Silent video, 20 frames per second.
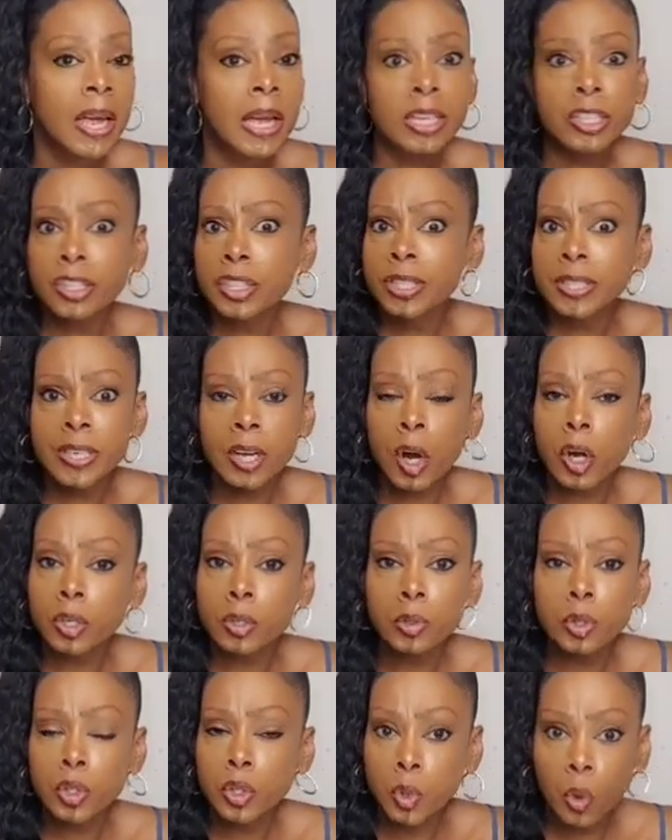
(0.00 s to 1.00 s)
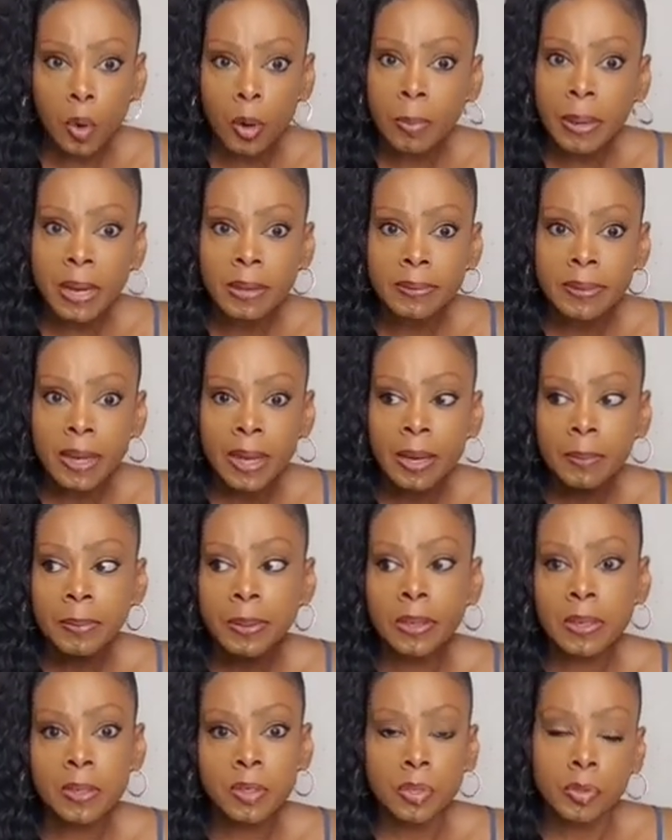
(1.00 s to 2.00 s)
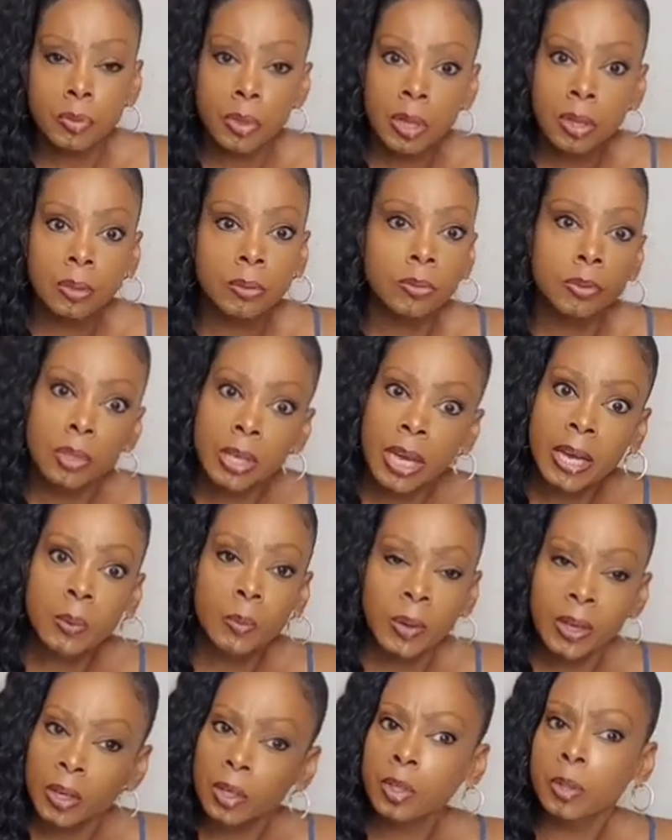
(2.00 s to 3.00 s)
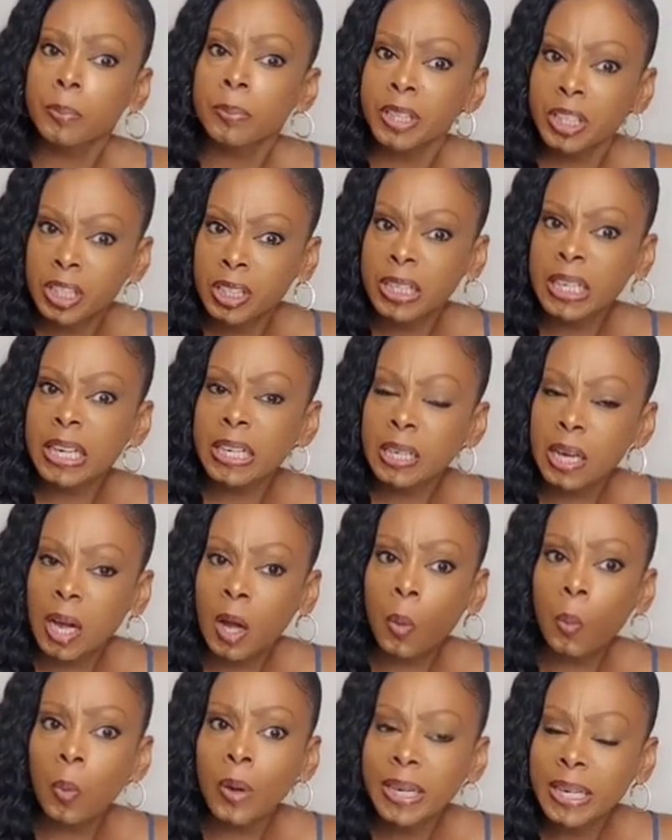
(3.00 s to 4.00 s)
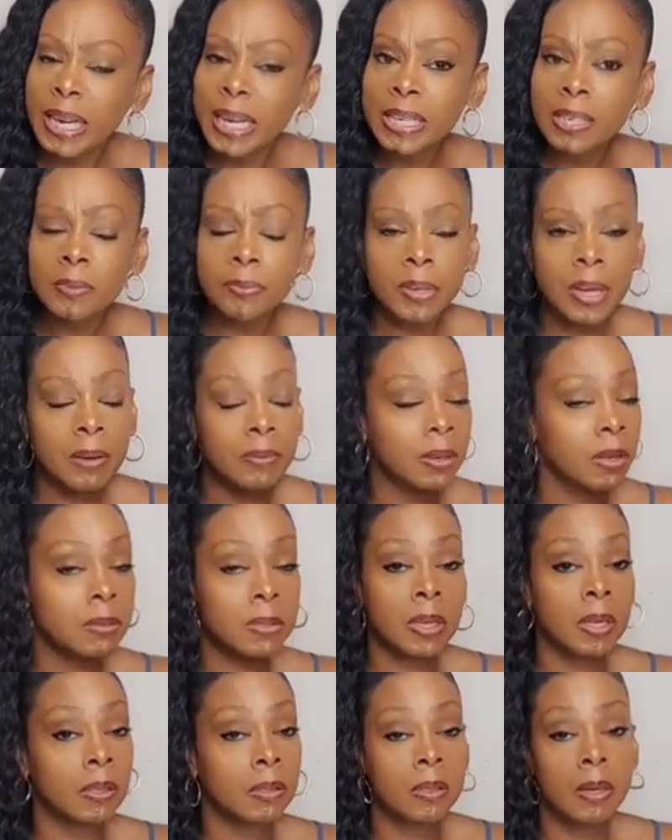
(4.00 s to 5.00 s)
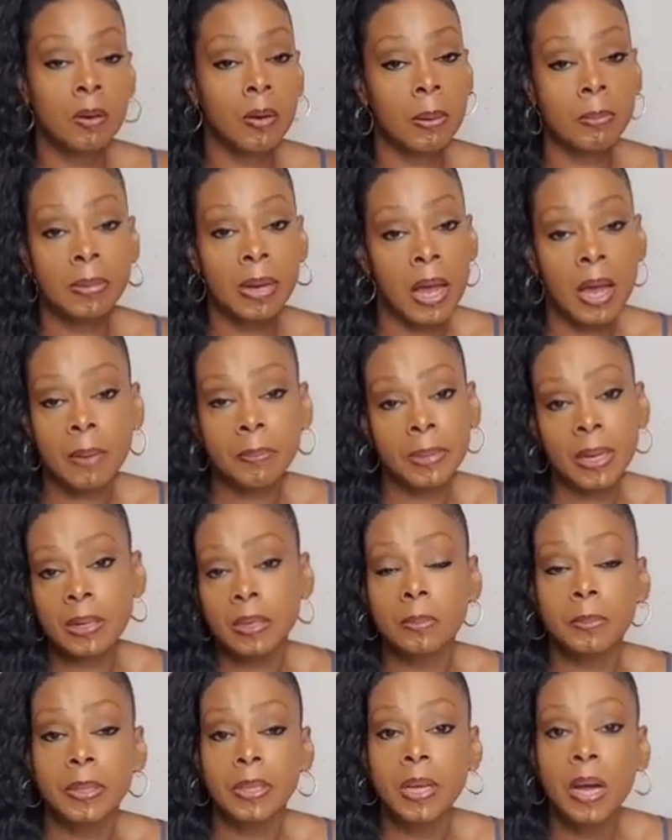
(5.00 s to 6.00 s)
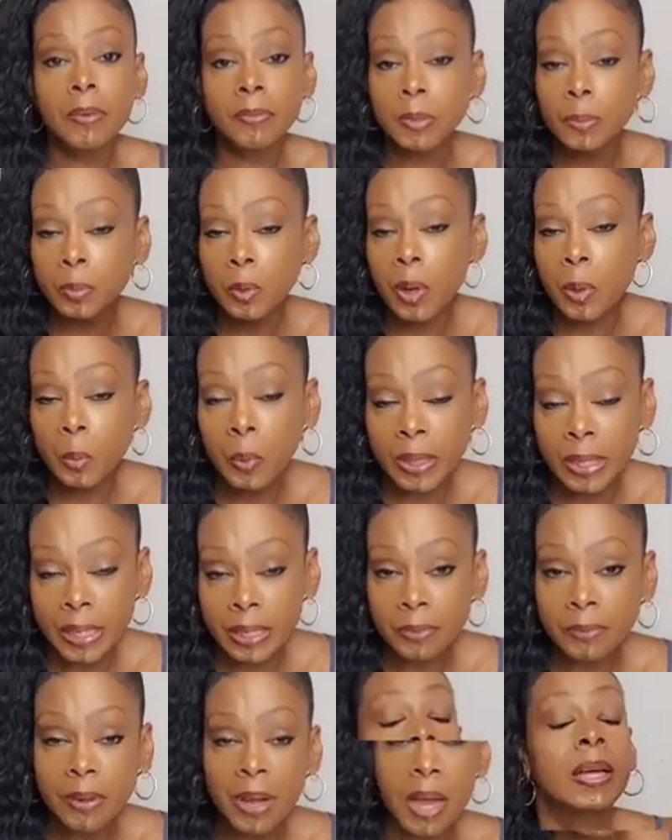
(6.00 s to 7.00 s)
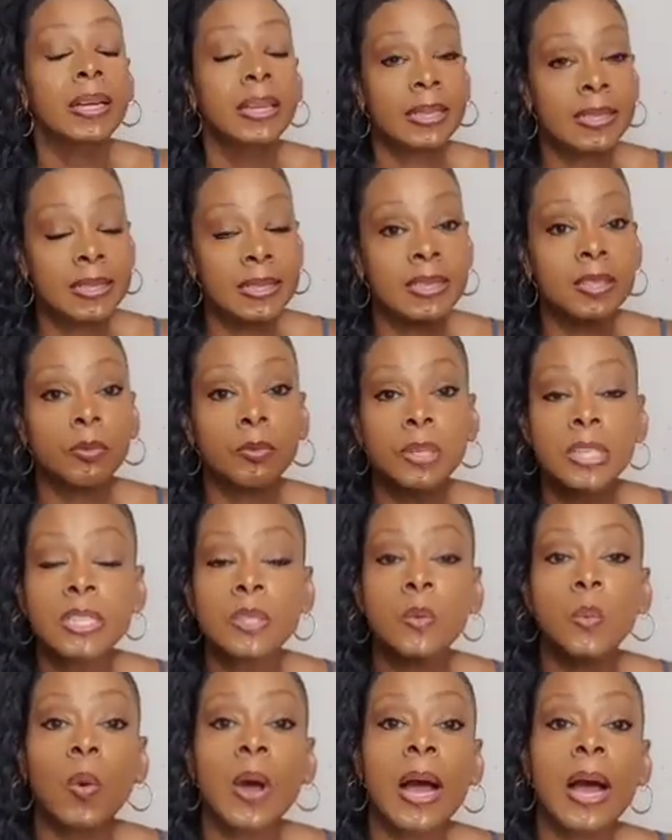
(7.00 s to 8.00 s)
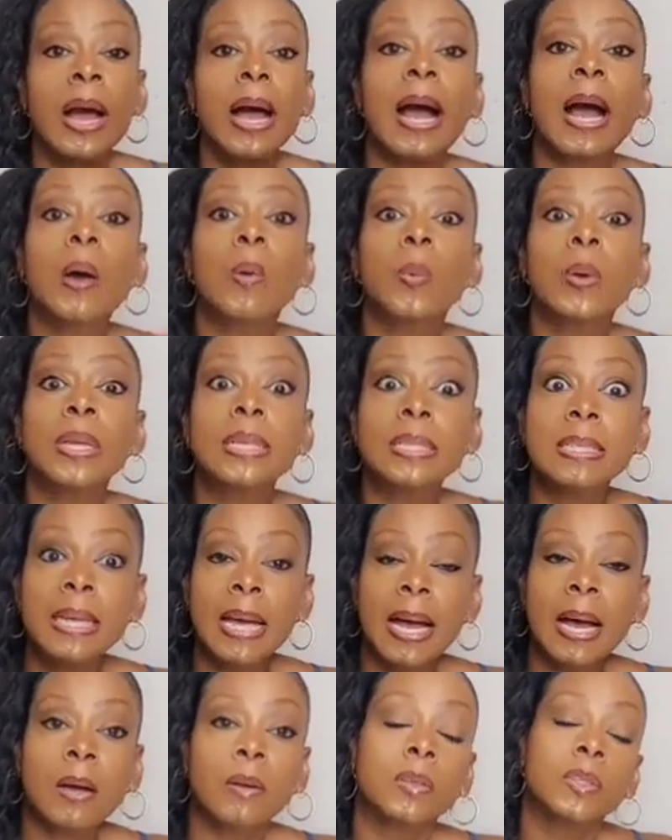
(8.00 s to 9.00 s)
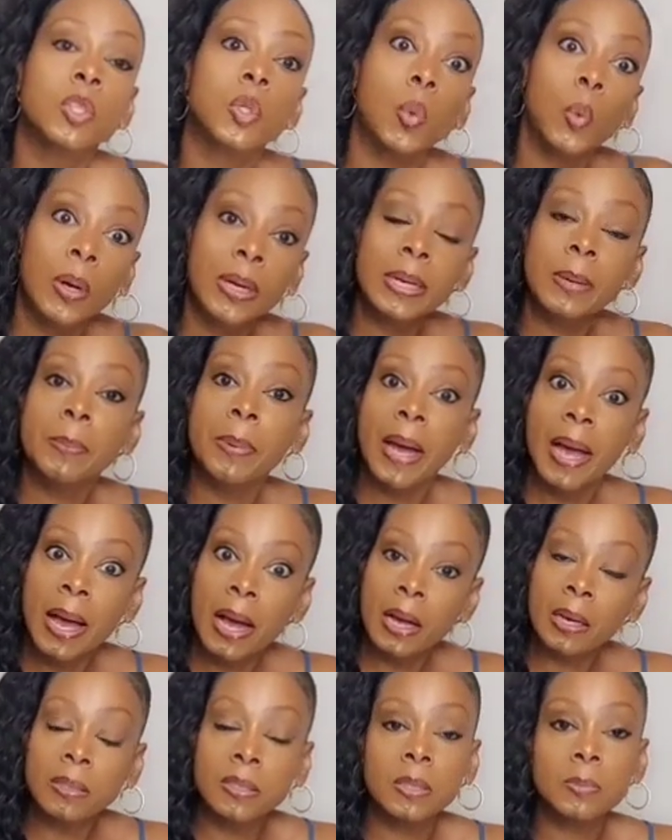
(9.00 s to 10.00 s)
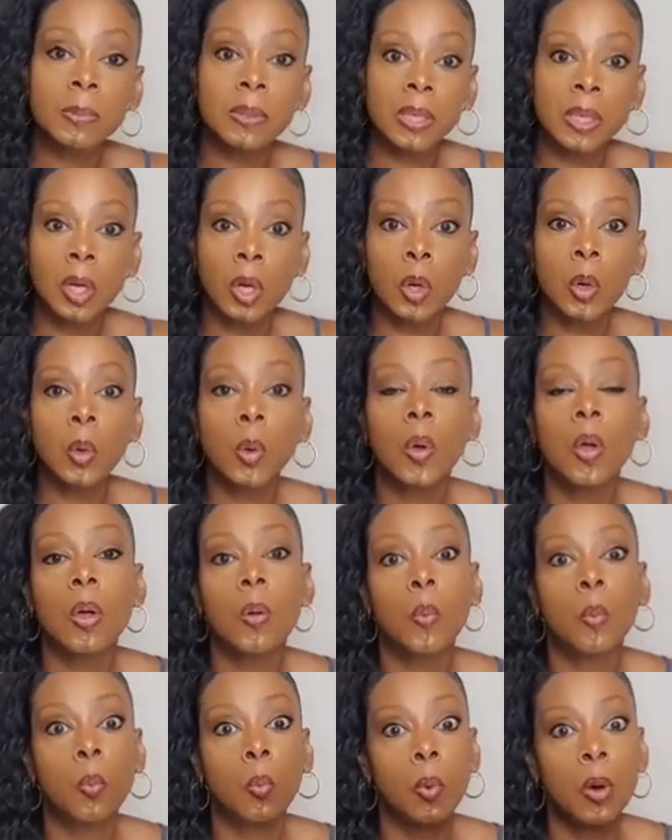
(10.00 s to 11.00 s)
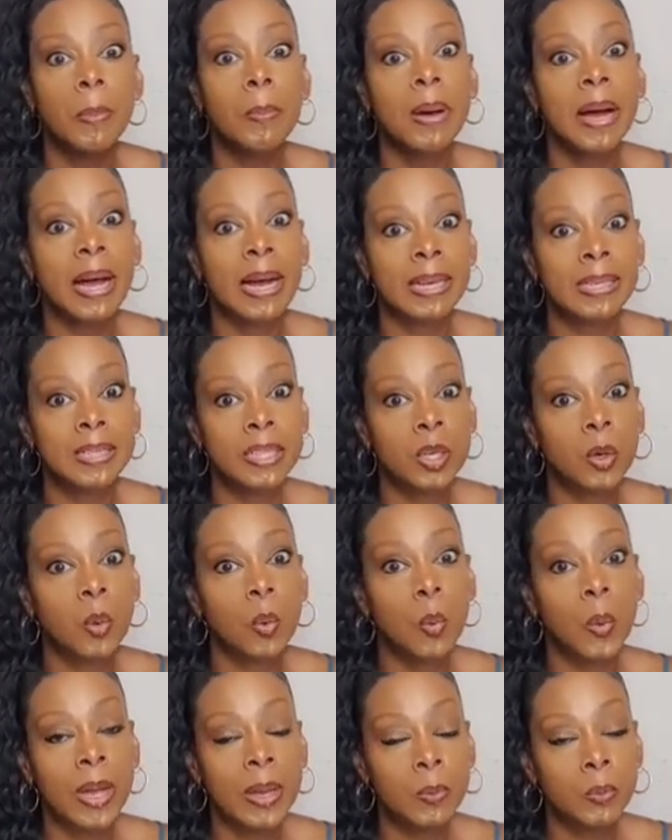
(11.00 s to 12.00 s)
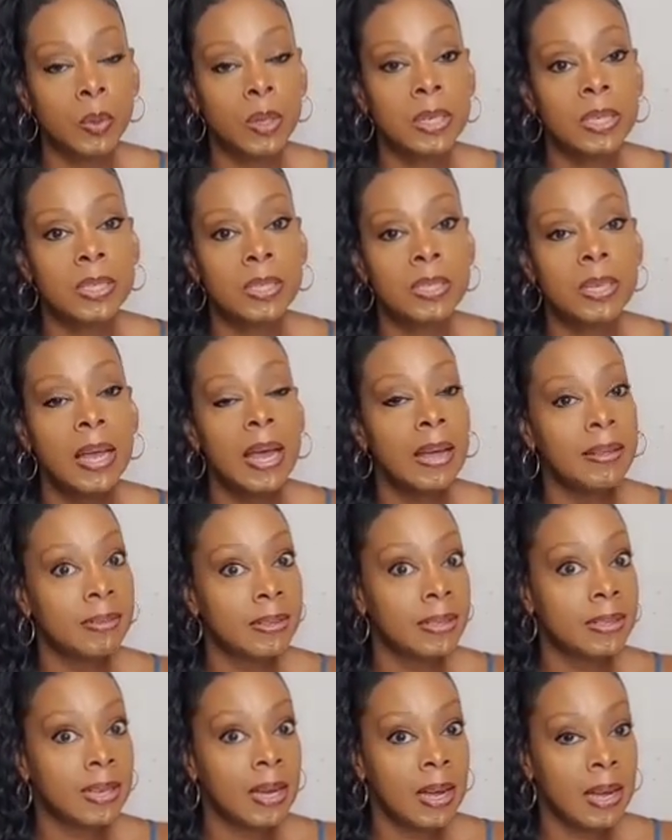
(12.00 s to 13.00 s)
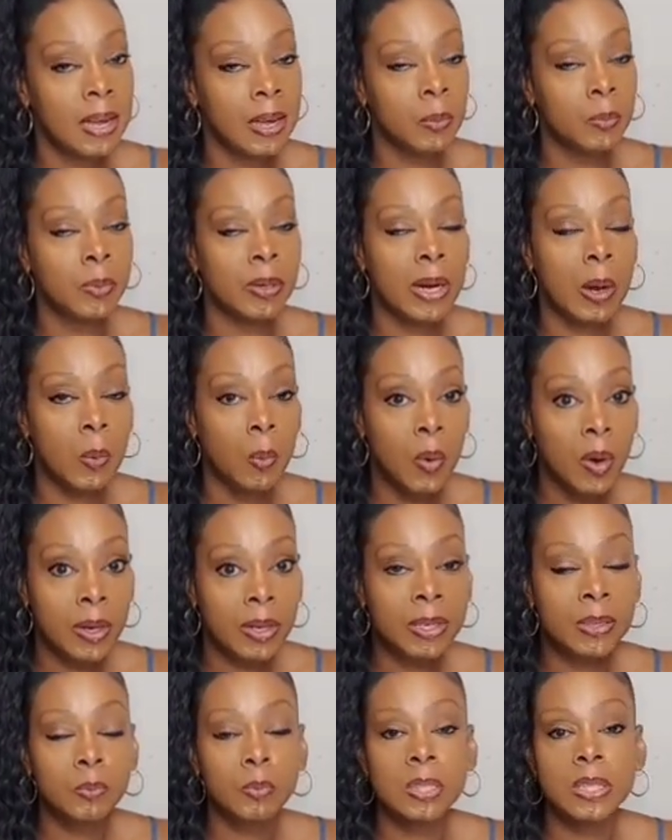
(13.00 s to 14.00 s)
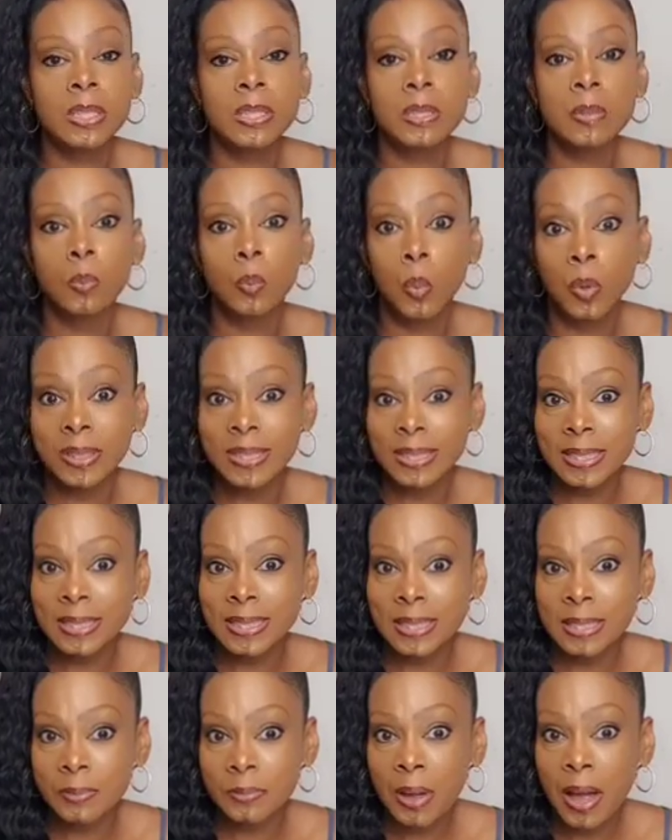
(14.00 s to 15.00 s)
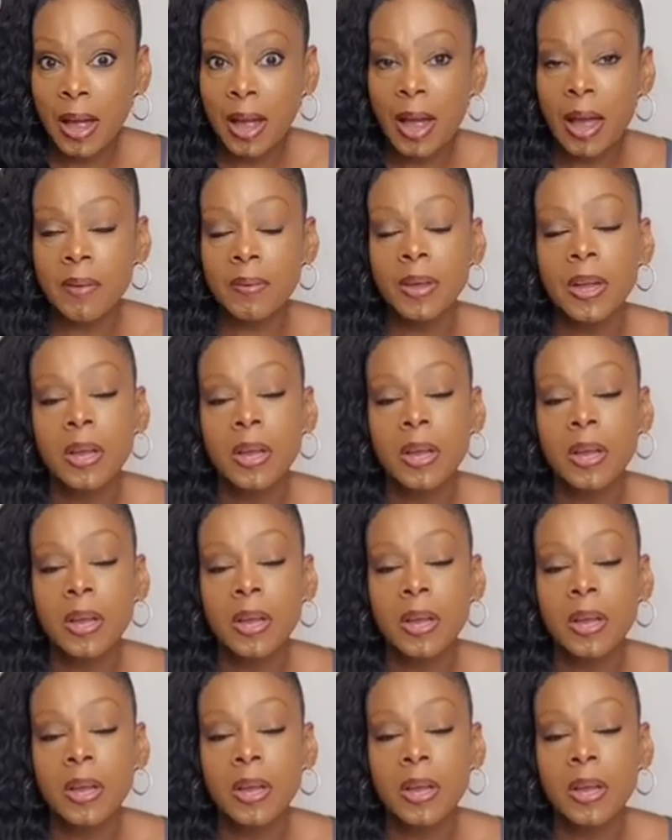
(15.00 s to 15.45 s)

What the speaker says: And she said, are you sure about that? Because you gain weight, or you can be good at 185. And I was like, no, I'm not. I'm not going to be comfortable at 185. Hence the reason why I went down 20 pounds below what my ideal weight was at the time. What I wanted was 165.